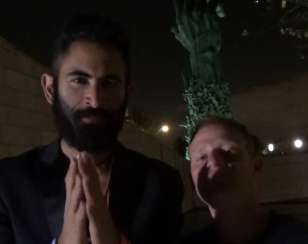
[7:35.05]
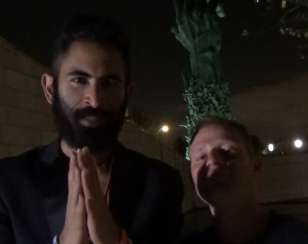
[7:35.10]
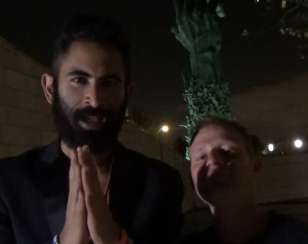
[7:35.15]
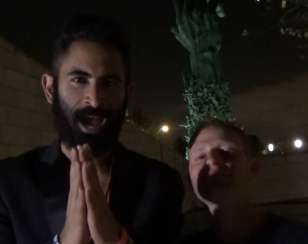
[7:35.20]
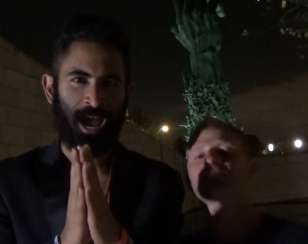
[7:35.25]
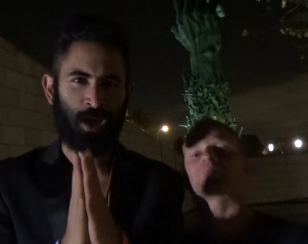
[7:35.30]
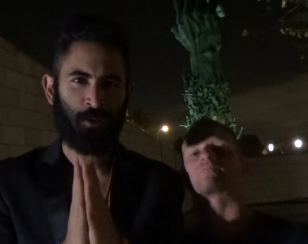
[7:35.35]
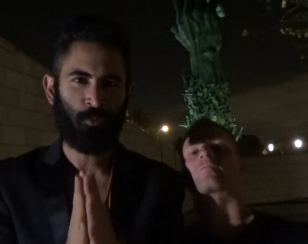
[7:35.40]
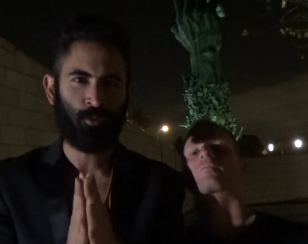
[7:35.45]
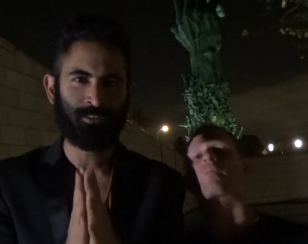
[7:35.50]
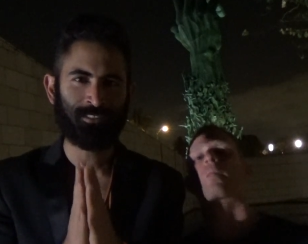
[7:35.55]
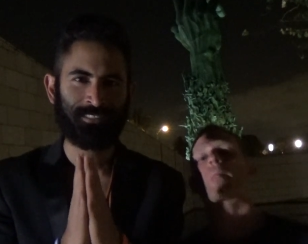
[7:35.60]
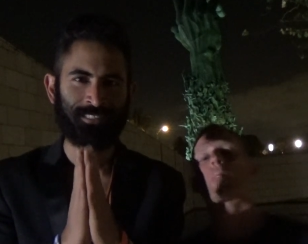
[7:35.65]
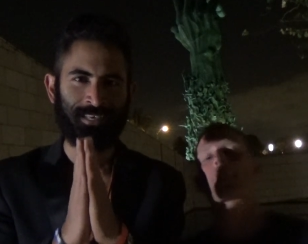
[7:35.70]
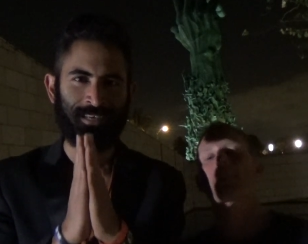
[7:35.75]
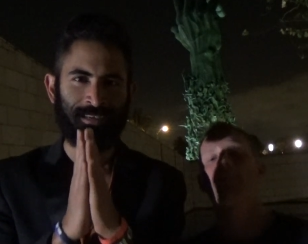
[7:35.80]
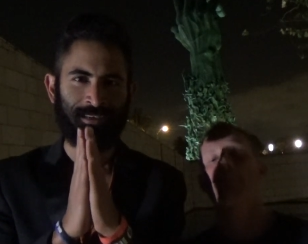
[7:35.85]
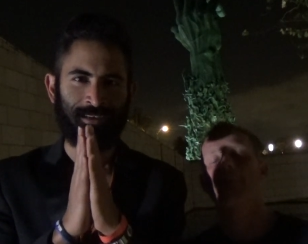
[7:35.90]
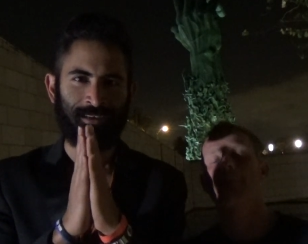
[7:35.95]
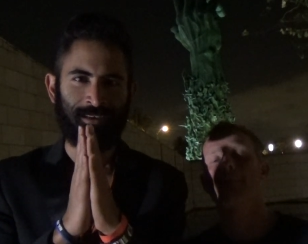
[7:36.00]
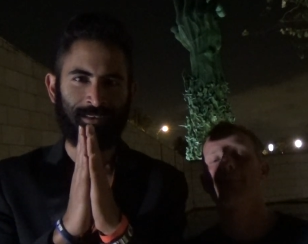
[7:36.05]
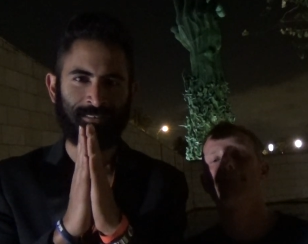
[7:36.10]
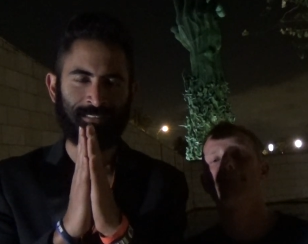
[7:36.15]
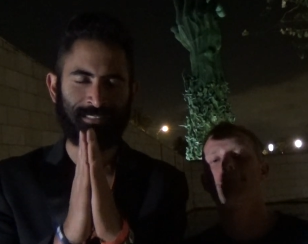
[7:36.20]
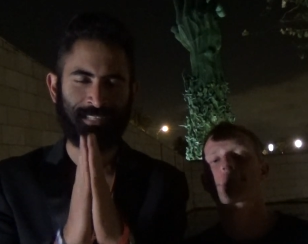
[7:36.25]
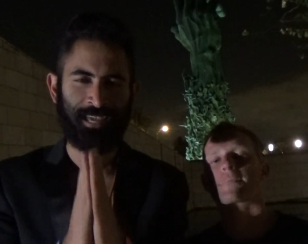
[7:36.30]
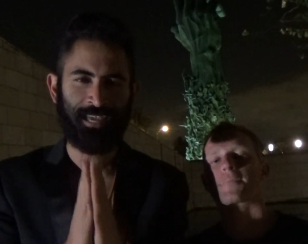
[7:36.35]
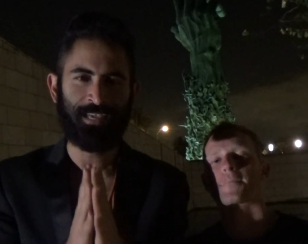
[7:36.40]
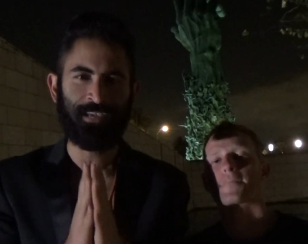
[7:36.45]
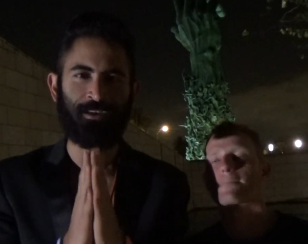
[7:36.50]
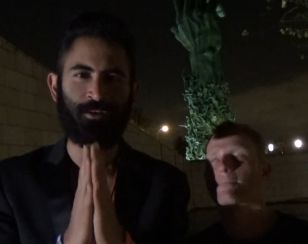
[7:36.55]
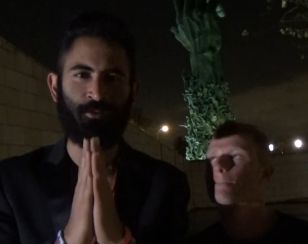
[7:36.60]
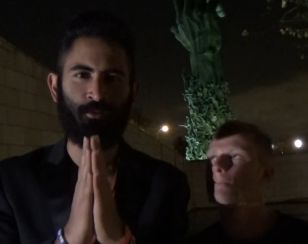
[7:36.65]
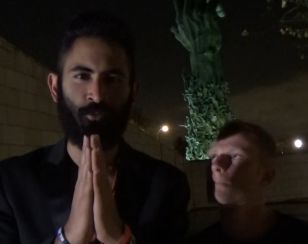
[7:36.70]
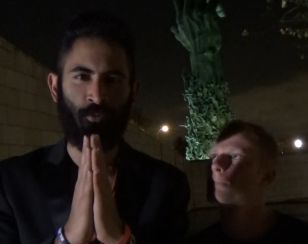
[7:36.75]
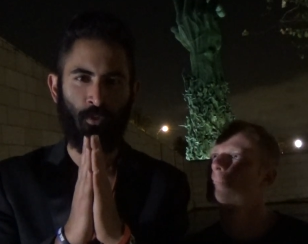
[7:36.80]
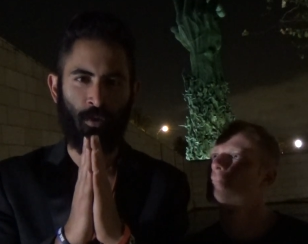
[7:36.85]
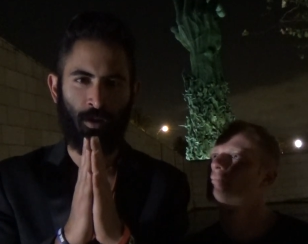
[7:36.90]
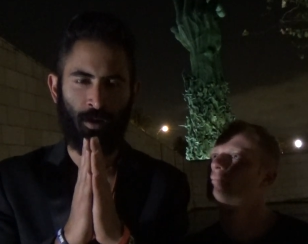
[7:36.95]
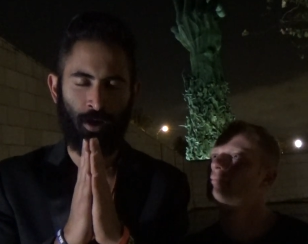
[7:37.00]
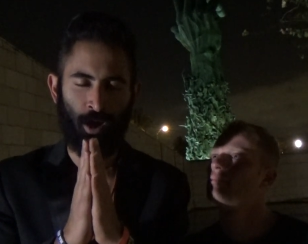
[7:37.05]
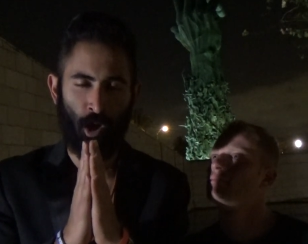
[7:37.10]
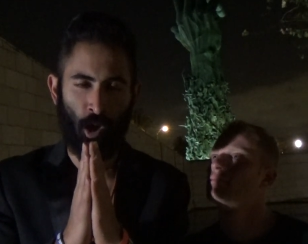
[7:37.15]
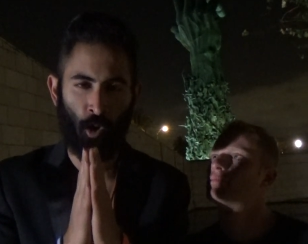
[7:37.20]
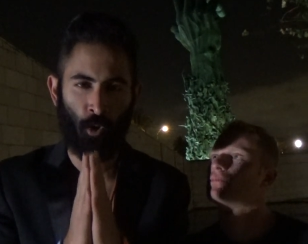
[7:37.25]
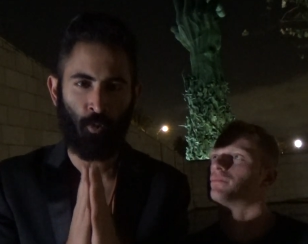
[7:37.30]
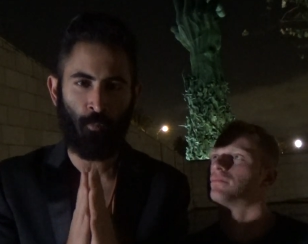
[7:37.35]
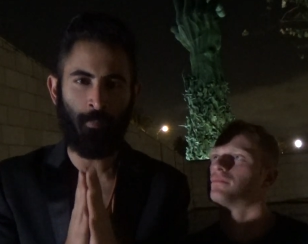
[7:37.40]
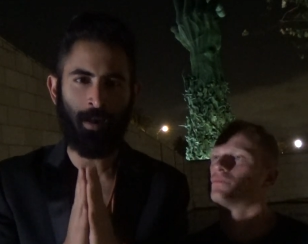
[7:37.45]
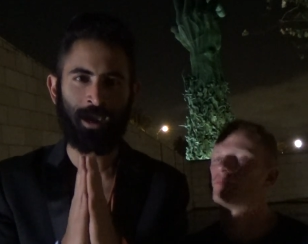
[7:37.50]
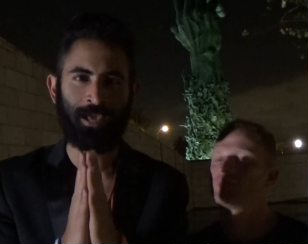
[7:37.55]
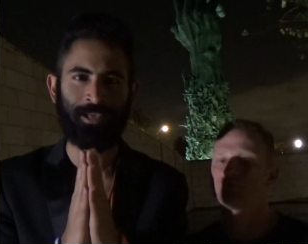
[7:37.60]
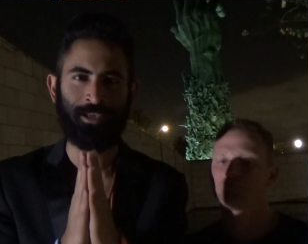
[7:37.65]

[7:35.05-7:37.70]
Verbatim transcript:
Speaker 1: I was saying, oh my